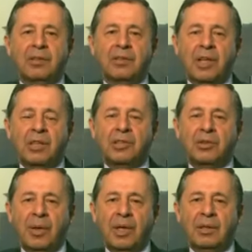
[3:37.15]

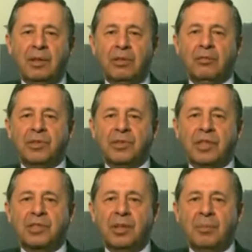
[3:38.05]
discussion, we had a lot of
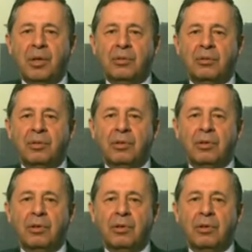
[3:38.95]
discussion about